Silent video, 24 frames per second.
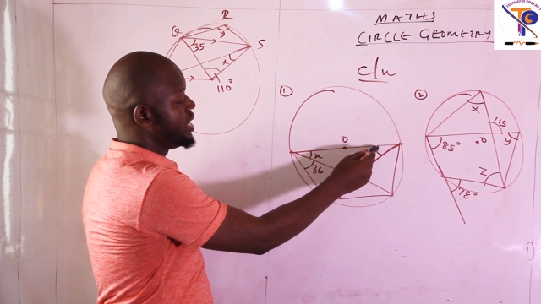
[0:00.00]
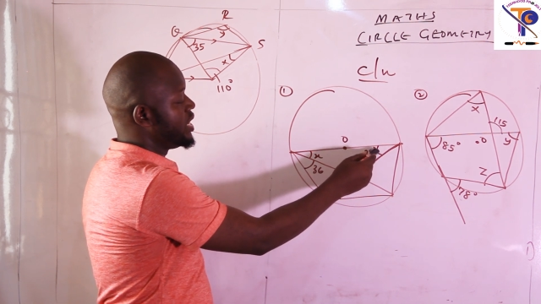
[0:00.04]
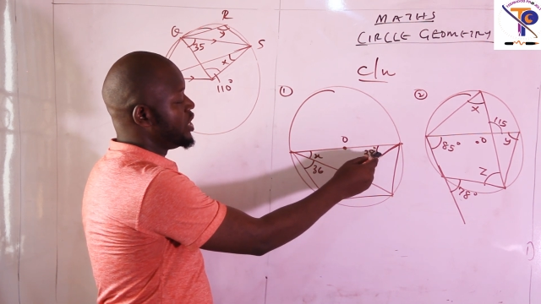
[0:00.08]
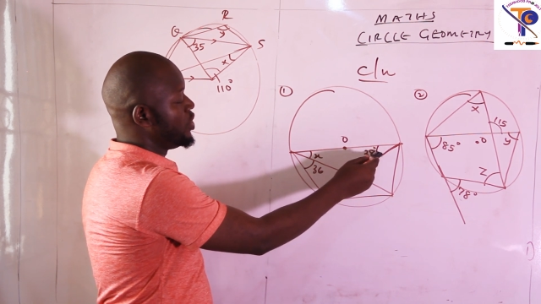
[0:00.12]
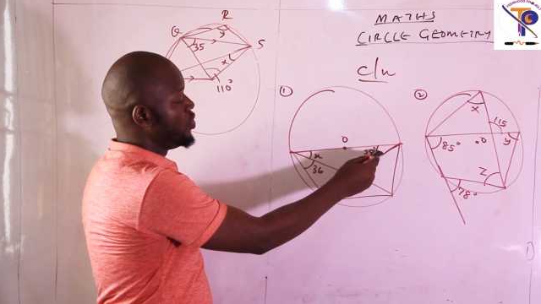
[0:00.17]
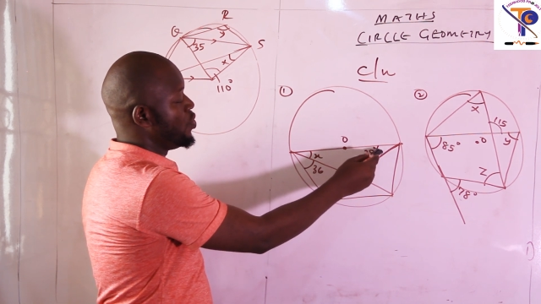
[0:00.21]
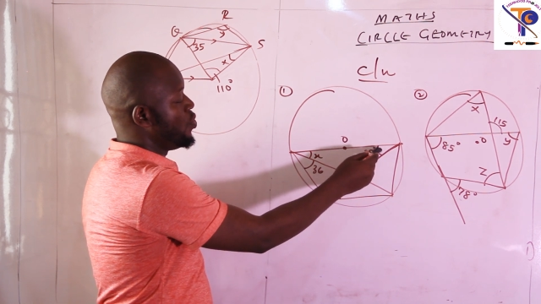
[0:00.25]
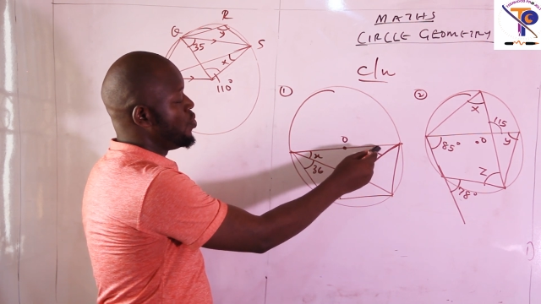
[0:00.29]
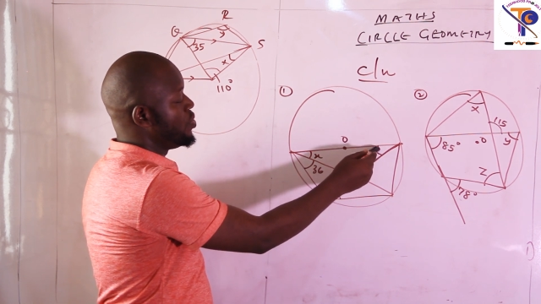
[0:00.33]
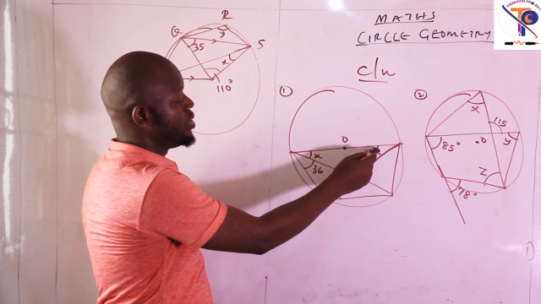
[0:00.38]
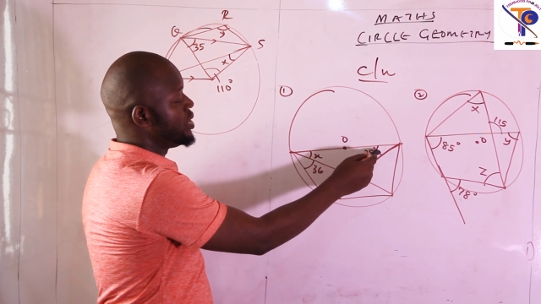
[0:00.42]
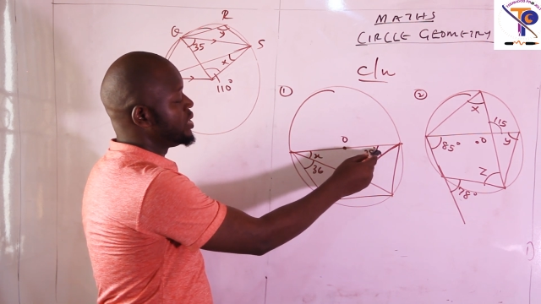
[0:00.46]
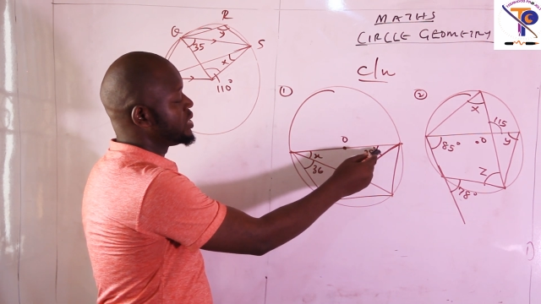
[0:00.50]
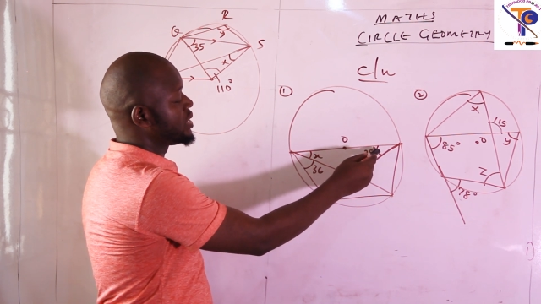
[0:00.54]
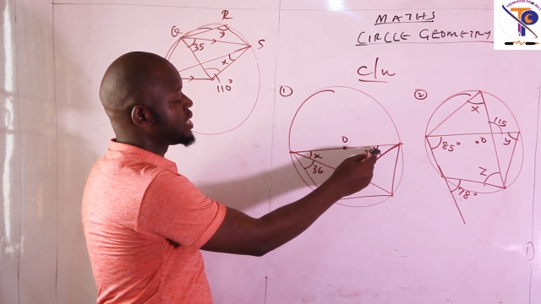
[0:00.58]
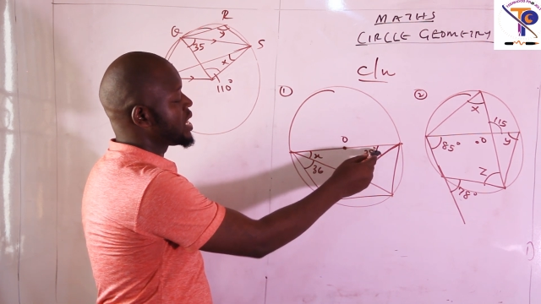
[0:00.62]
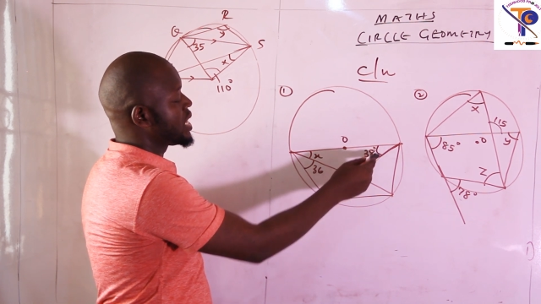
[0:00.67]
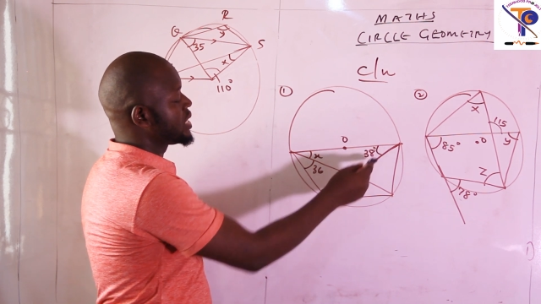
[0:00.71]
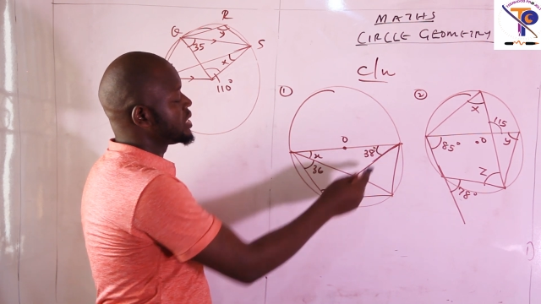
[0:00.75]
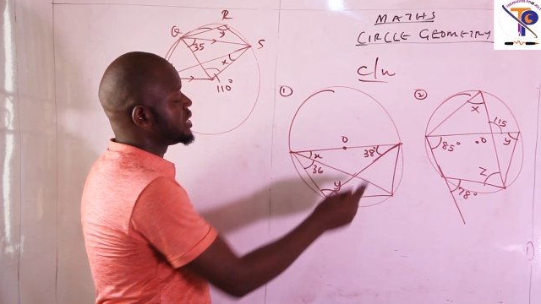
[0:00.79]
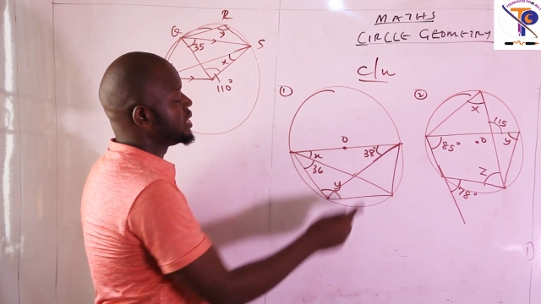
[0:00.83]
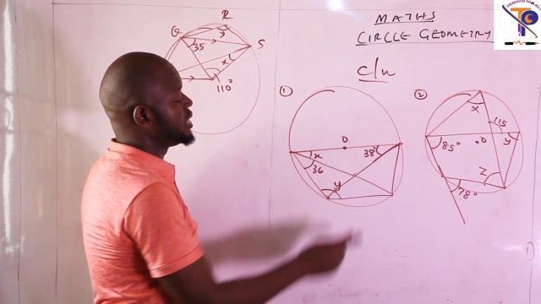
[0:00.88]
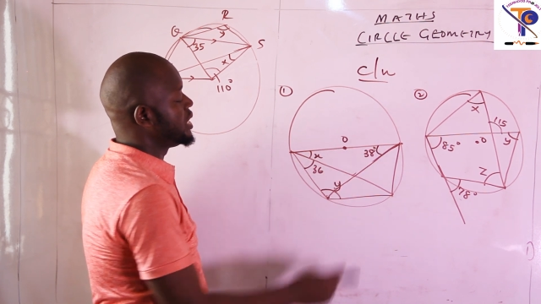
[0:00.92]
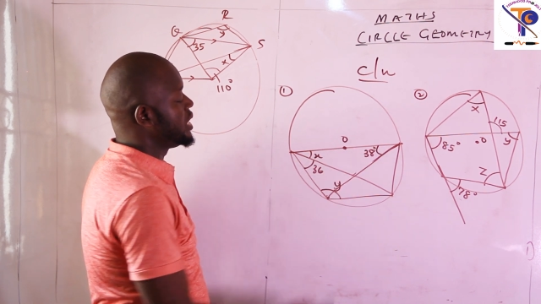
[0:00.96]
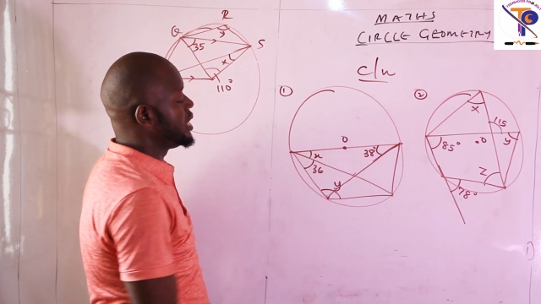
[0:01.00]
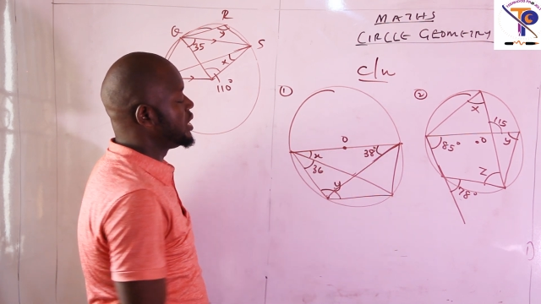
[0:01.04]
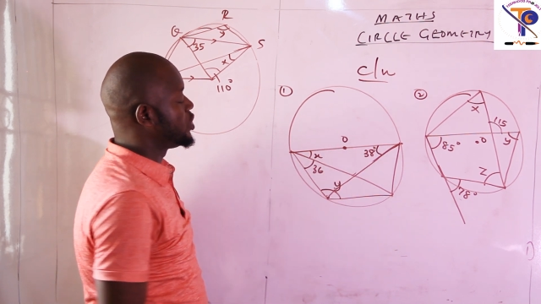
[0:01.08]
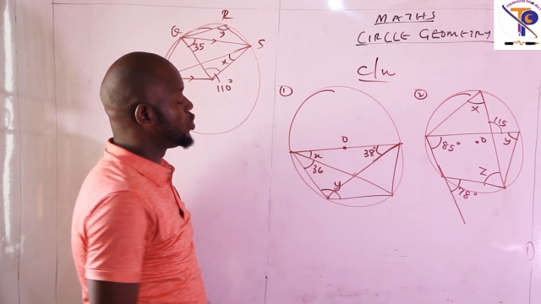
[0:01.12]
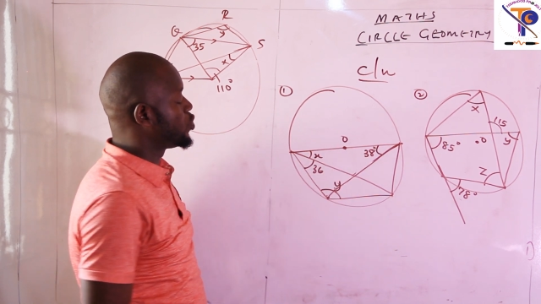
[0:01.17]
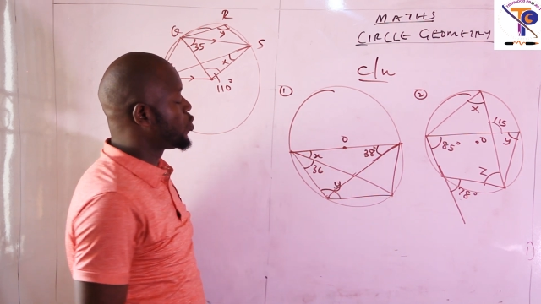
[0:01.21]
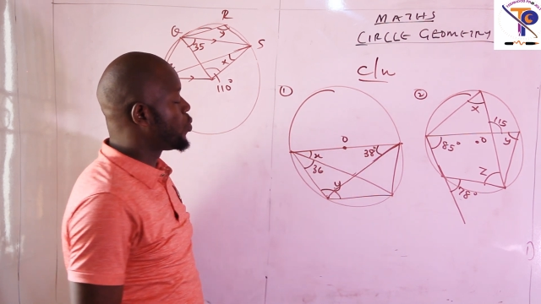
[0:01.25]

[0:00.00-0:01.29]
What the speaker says: alone is 38.